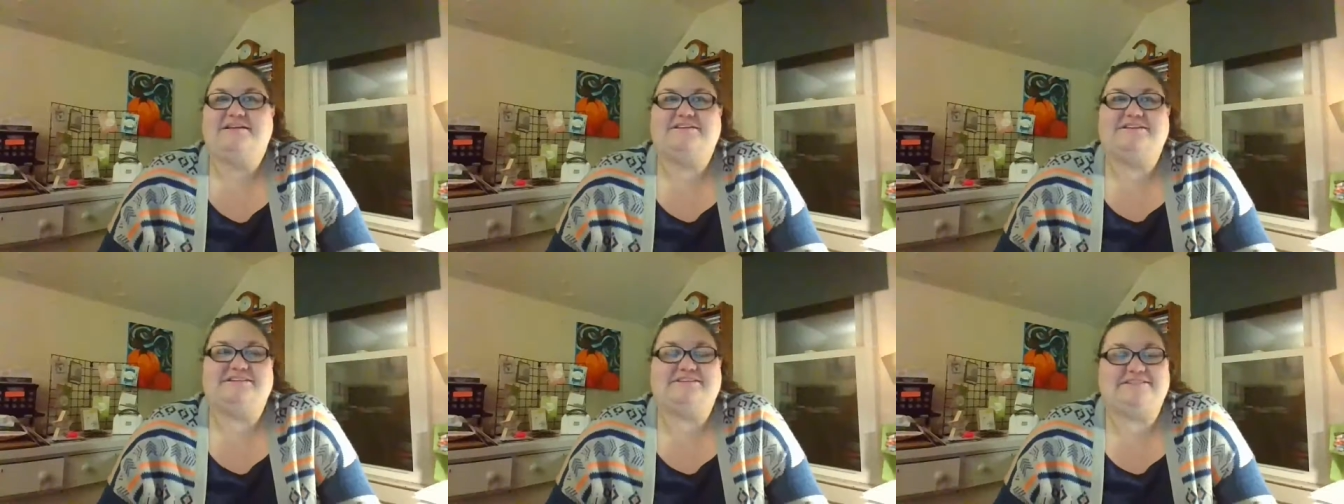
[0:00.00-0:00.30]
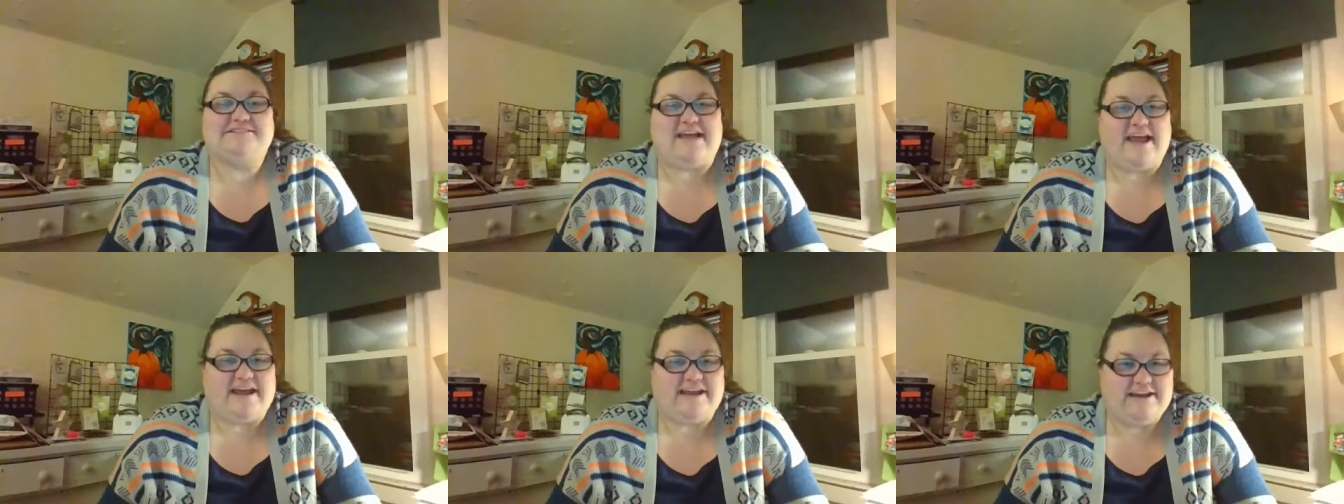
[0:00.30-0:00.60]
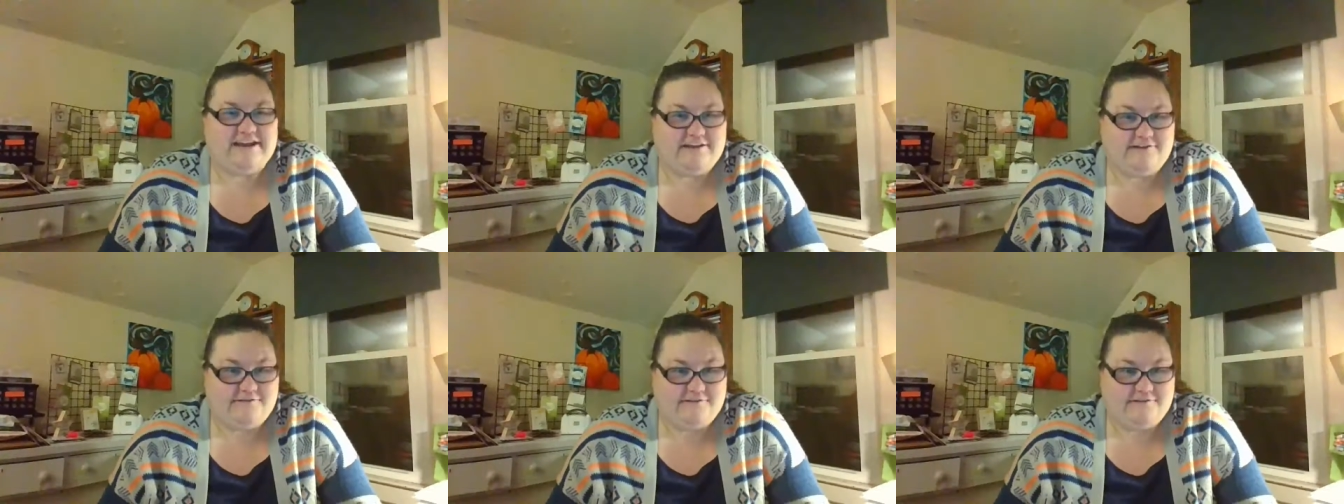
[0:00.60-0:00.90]

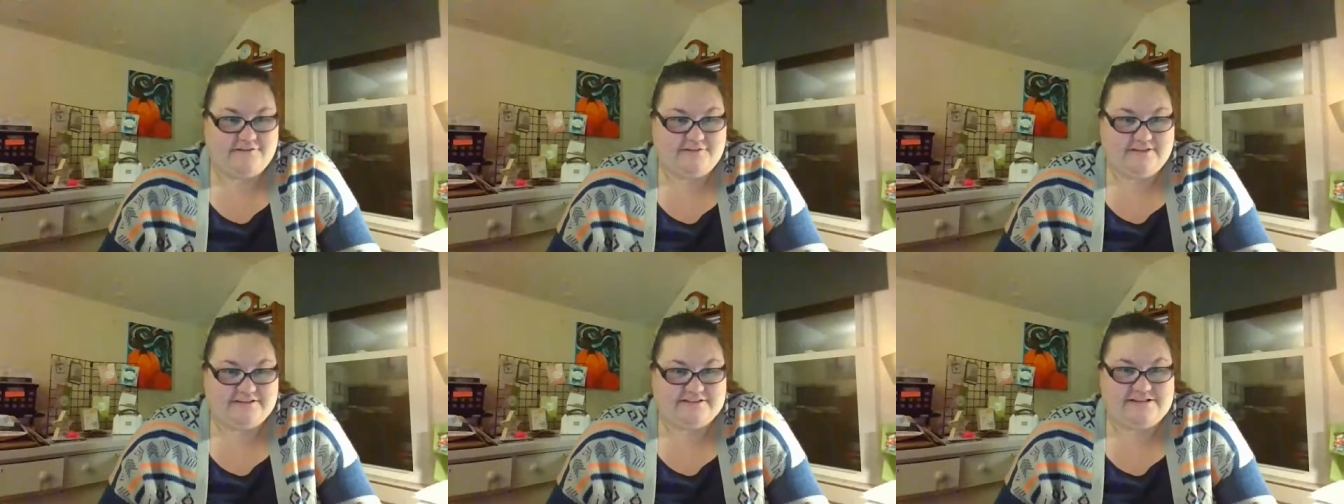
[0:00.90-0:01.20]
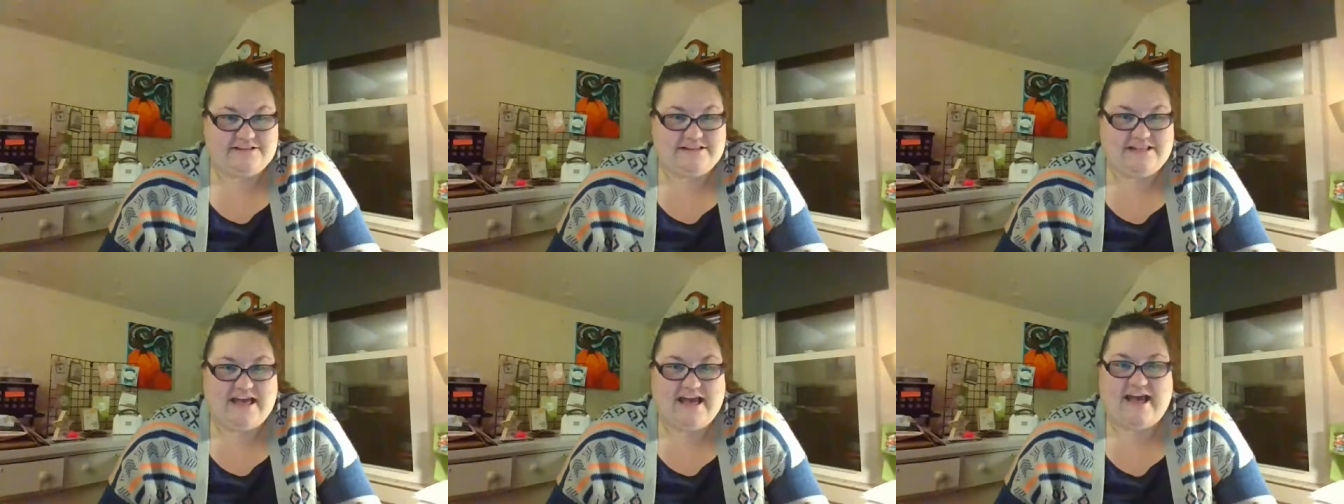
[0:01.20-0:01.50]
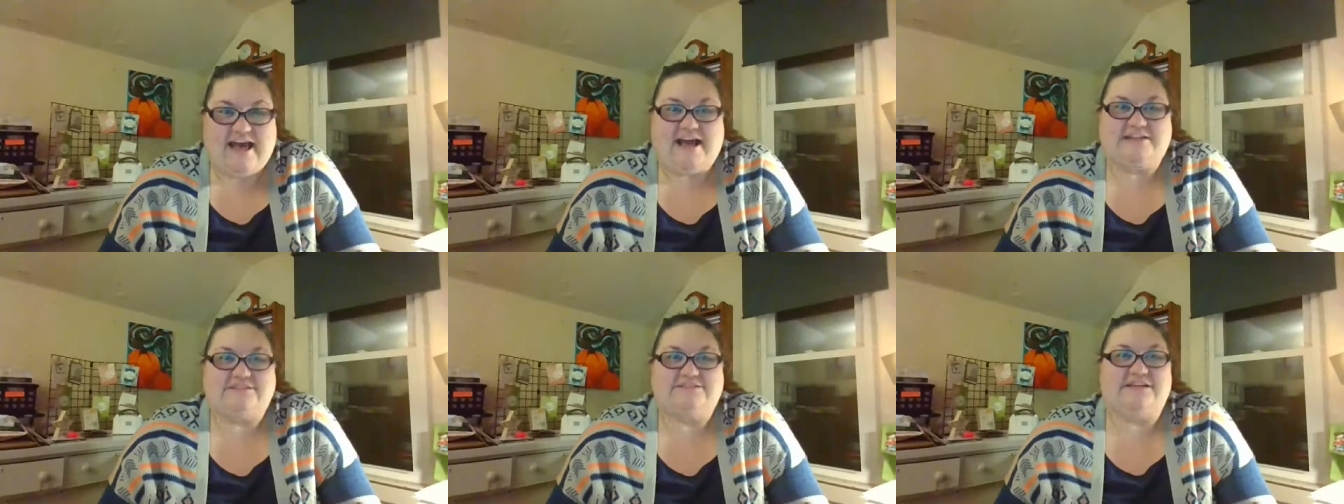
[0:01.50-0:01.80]
designing for this
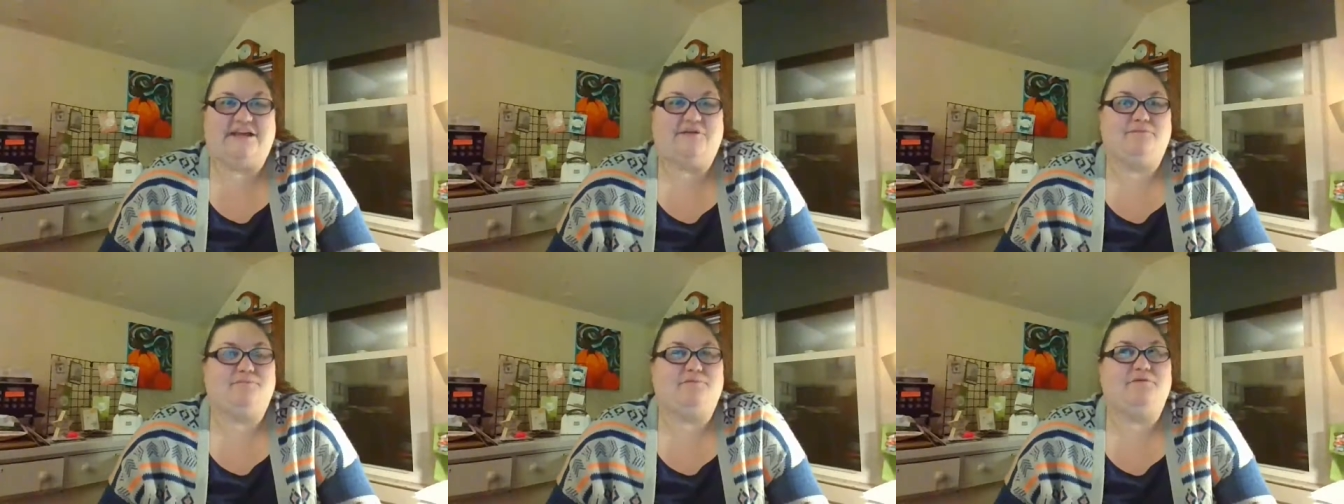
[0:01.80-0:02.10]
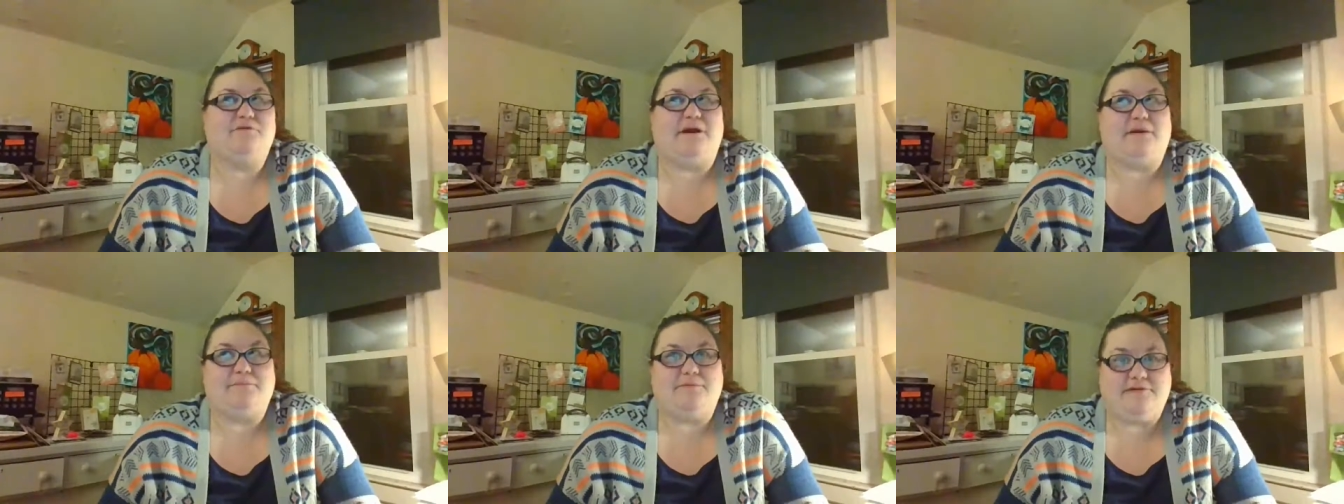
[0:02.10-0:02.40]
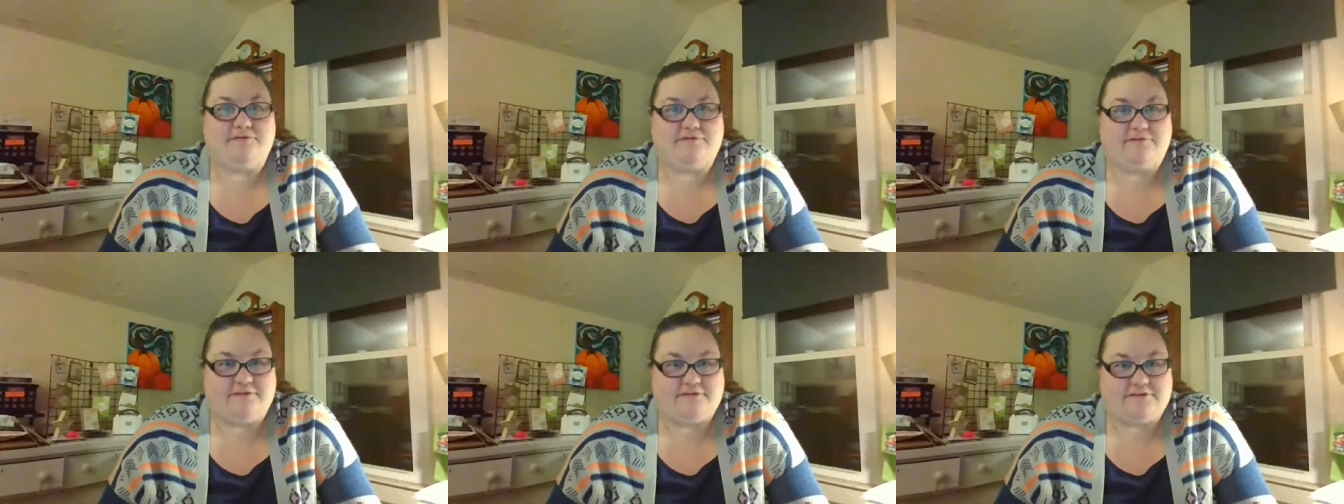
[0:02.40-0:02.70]
class and
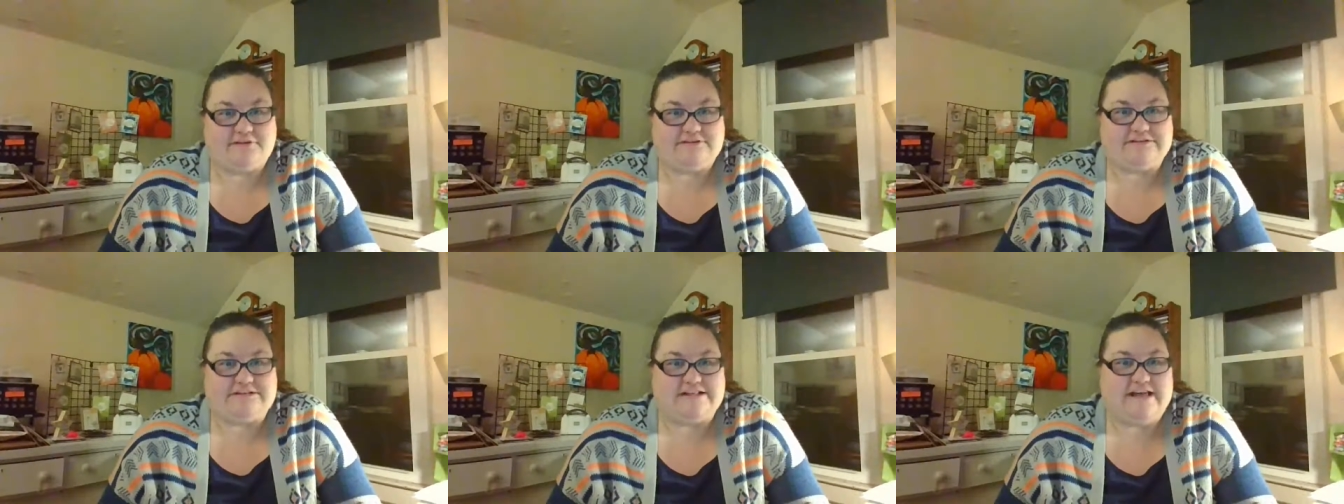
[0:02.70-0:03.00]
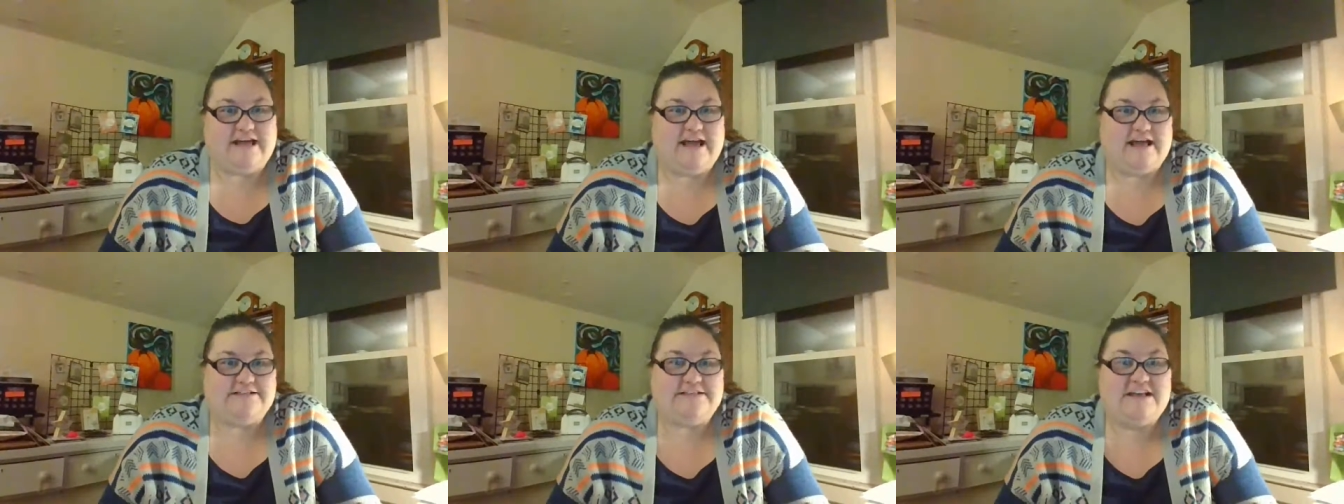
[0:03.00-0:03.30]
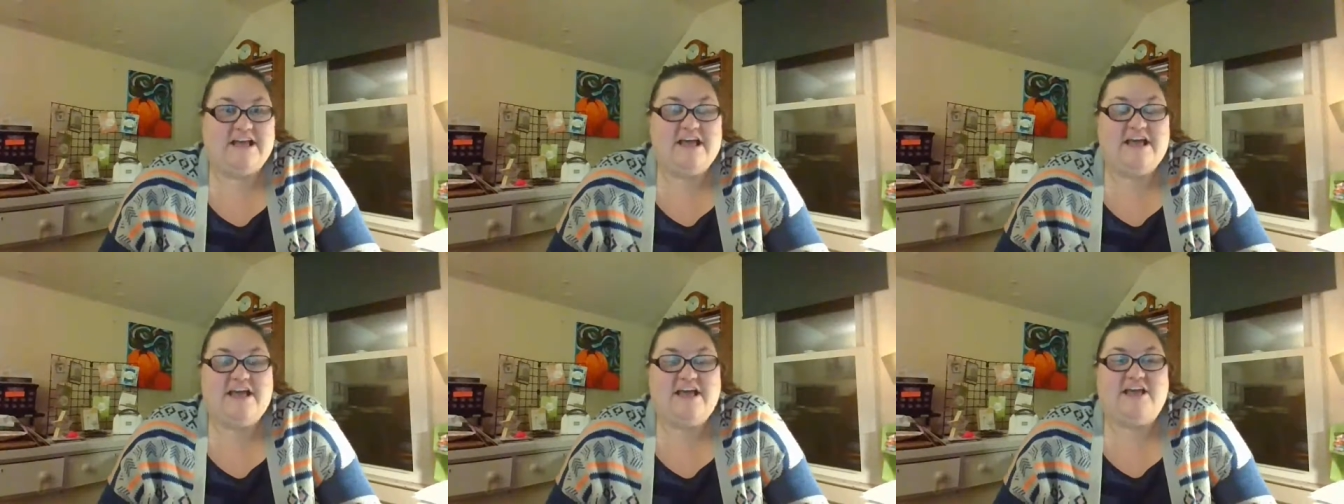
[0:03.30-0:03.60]
prepping for this class.